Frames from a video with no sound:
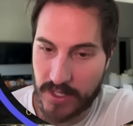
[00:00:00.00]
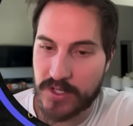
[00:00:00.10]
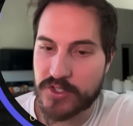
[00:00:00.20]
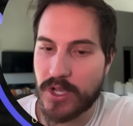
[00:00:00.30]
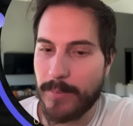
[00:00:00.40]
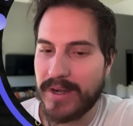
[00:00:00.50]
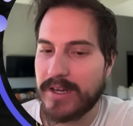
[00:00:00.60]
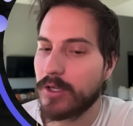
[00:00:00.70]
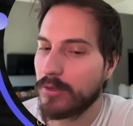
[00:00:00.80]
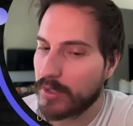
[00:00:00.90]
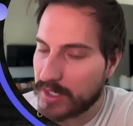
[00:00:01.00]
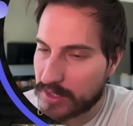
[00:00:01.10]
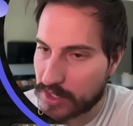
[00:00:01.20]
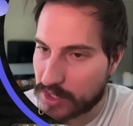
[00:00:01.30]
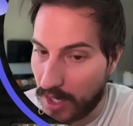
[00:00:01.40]
Somebody could look
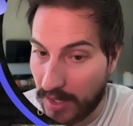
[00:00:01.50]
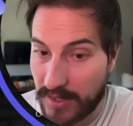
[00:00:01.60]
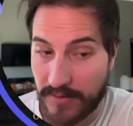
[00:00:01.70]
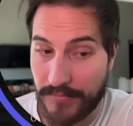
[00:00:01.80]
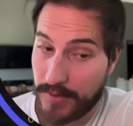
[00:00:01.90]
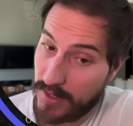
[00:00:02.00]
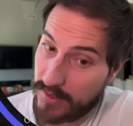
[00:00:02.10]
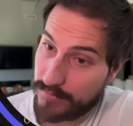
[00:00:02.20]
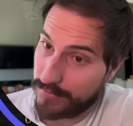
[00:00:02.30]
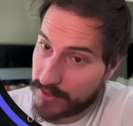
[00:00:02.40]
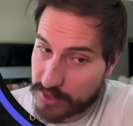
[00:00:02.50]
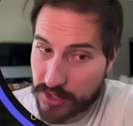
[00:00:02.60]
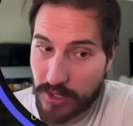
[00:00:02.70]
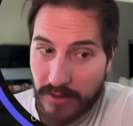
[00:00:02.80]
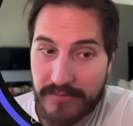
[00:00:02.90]
at this stock, and if they're not, let's
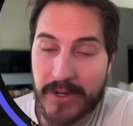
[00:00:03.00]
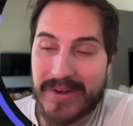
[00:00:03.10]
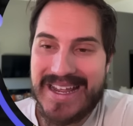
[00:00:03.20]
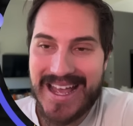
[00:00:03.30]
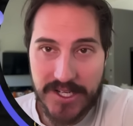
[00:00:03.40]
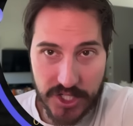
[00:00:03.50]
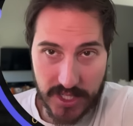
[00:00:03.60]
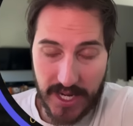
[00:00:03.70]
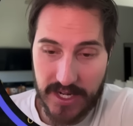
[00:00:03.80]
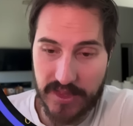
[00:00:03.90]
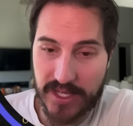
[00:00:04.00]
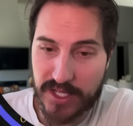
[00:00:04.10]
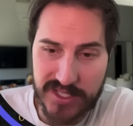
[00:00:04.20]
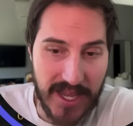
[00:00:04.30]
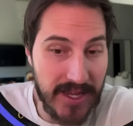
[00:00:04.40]
just call it very educated, they
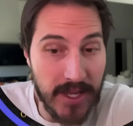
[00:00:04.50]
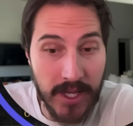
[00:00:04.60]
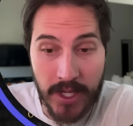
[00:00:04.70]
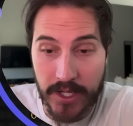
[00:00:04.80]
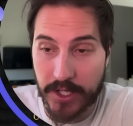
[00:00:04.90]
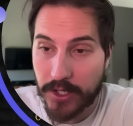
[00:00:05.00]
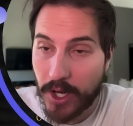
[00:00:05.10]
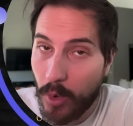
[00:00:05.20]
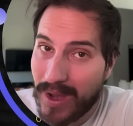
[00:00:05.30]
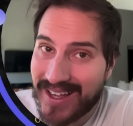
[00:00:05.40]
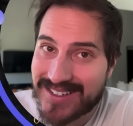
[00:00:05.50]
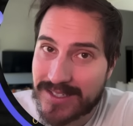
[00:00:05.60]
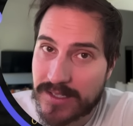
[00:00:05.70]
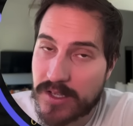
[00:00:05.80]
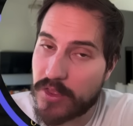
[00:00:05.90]
could say, you know
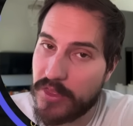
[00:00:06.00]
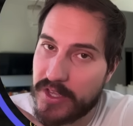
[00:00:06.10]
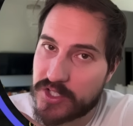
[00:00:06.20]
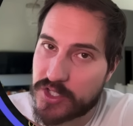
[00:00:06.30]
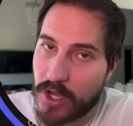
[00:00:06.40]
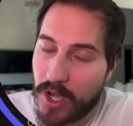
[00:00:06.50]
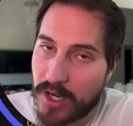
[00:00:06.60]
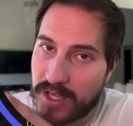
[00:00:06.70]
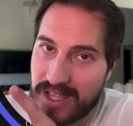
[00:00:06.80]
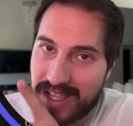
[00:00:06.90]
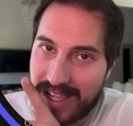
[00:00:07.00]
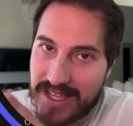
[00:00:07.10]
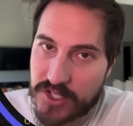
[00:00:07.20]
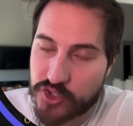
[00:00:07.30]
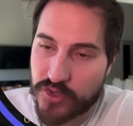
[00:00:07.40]
what? This stock
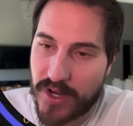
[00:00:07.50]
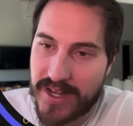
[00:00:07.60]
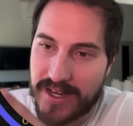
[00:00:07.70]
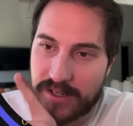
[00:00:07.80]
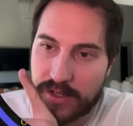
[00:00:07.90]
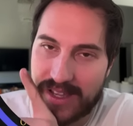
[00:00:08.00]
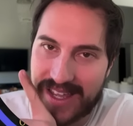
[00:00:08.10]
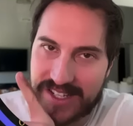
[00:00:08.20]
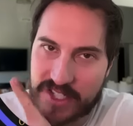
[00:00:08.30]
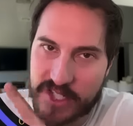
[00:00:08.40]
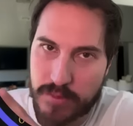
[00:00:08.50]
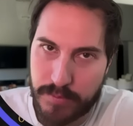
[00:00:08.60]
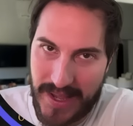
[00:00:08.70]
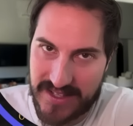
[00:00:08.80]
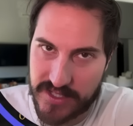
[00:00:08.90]
is trading
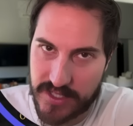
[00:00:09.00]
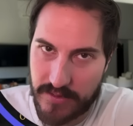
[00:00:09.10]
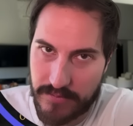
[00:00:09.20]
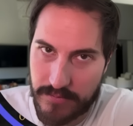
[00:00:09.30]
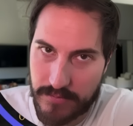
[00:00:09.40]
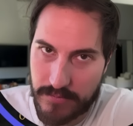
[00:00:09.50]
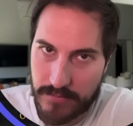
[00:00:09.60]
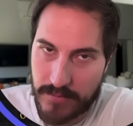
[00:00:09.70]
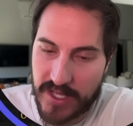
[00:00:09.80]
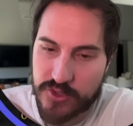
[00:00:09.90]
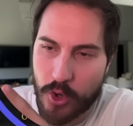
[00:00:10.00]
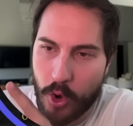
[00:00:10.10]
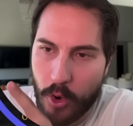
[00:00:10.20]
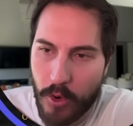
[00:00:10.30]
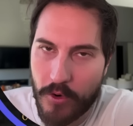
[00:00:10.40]
expensive. It's
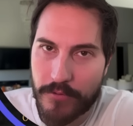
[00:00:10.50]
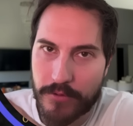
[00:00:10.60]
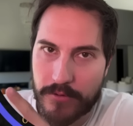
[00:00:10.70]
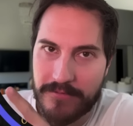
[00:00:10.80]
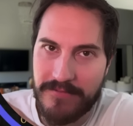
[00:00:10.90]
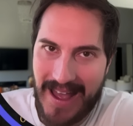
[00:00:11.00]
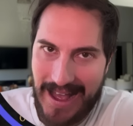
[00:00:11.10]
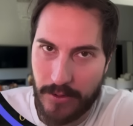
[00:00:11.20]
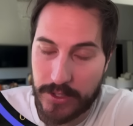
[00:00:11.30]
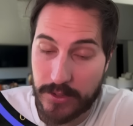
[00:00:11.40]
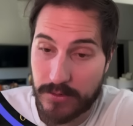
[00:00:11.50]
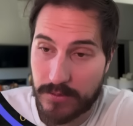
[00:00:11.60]
overvalued.